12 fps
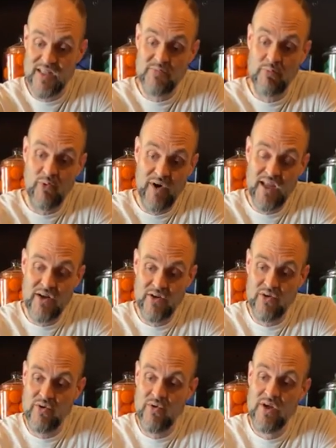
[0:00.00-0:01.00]
these brand
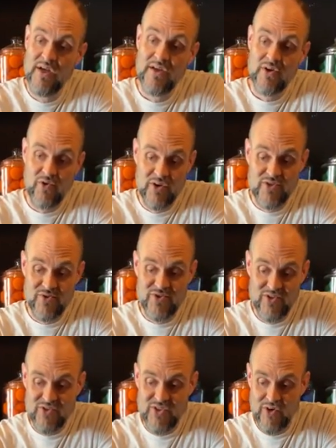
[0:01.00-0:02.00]
new crystal
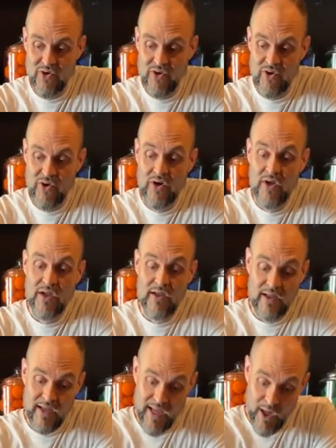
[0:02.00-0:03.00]
silk cylinder
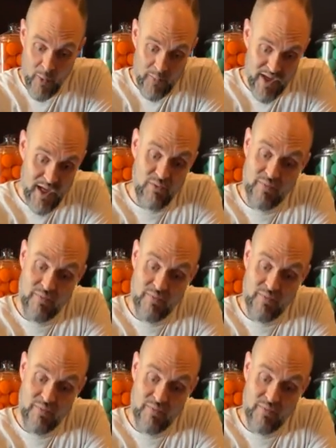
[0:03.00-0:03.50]
LP.